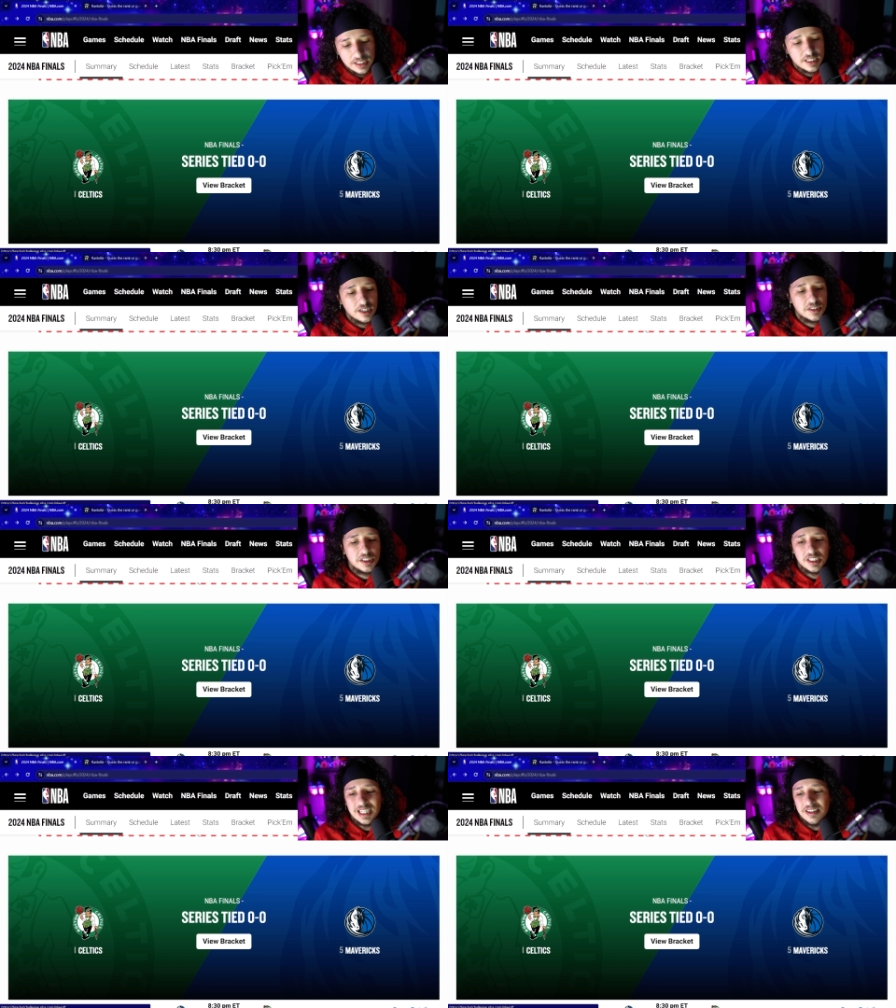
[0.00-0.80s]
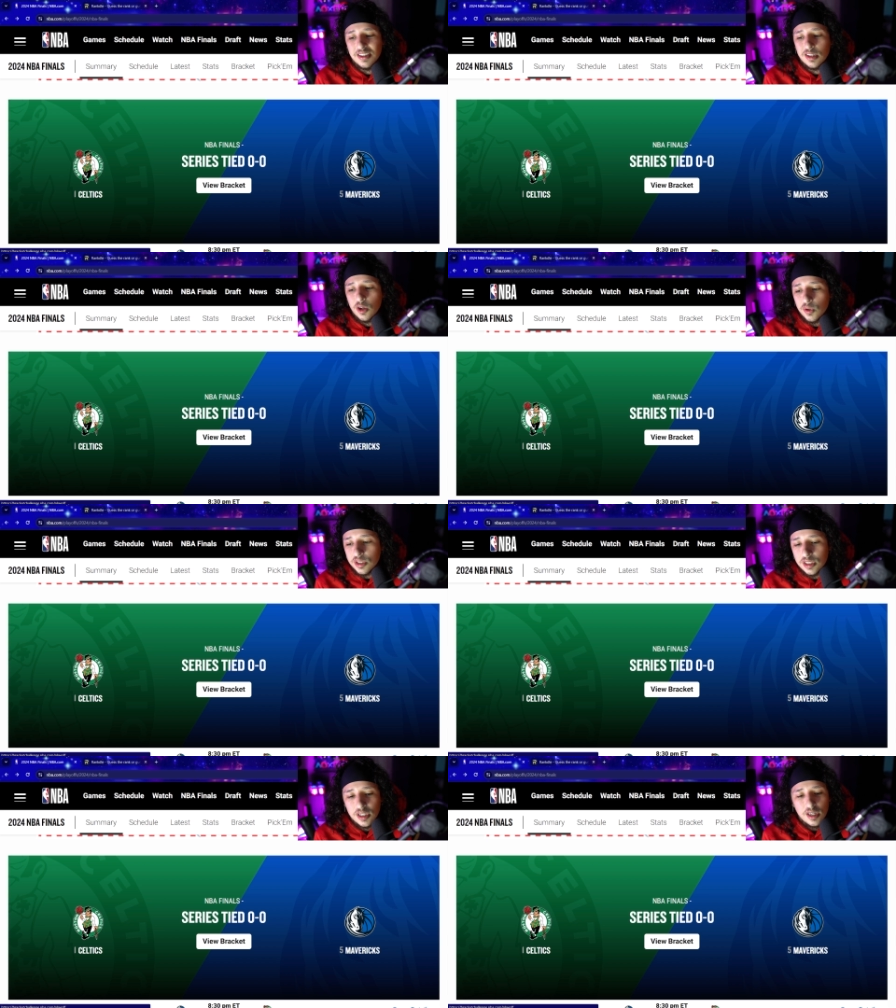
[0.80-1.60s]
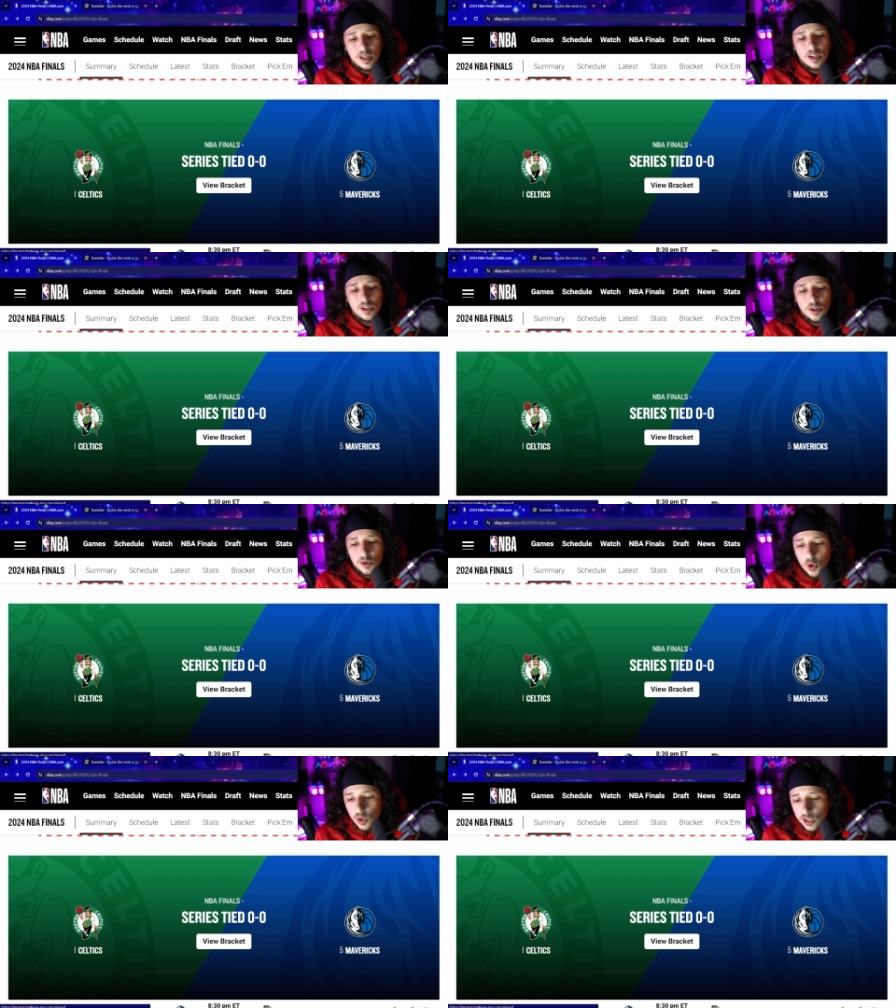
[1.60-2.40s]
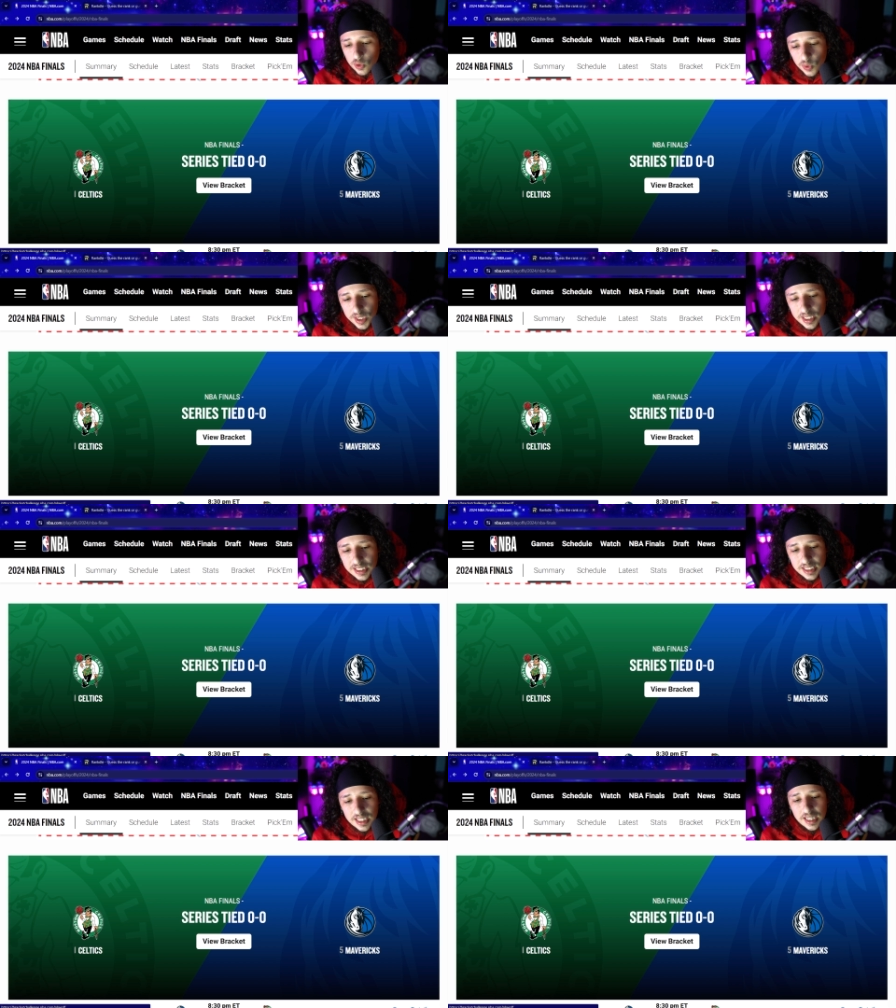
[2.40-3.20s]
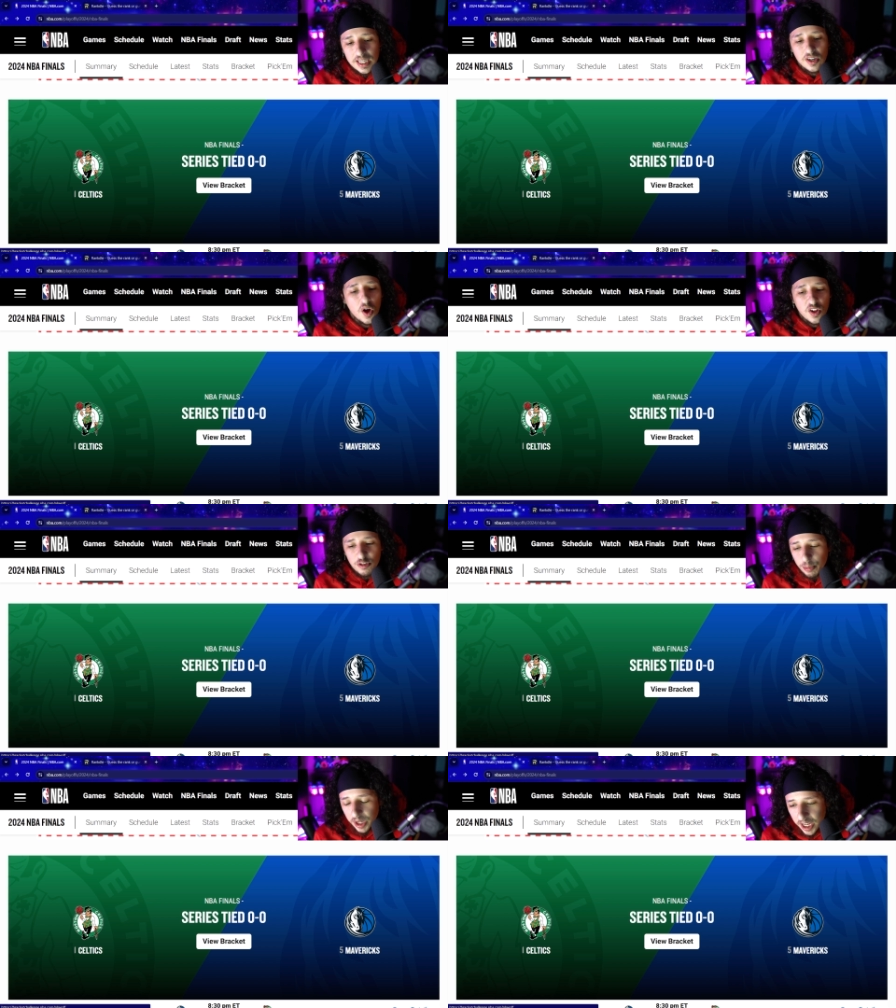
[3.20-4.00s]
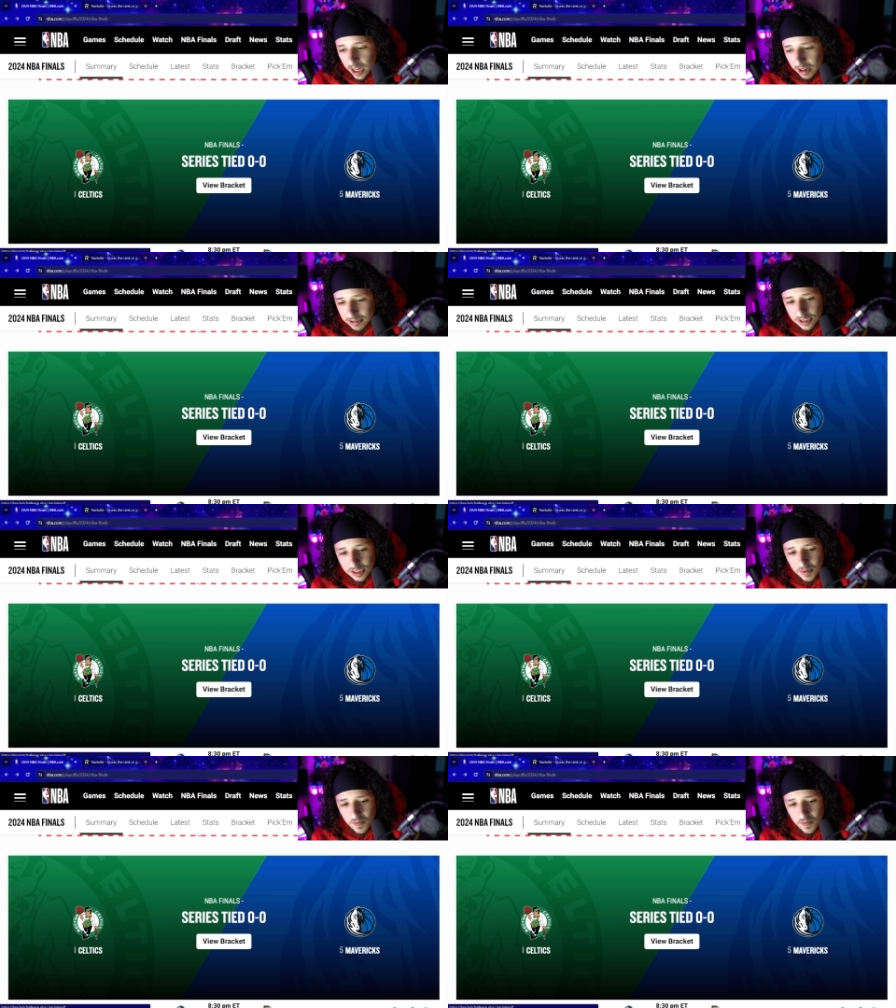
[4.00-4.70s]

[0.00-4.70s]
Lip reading: The Celtics allow the lowest, you know, corner threes in all of playoffs.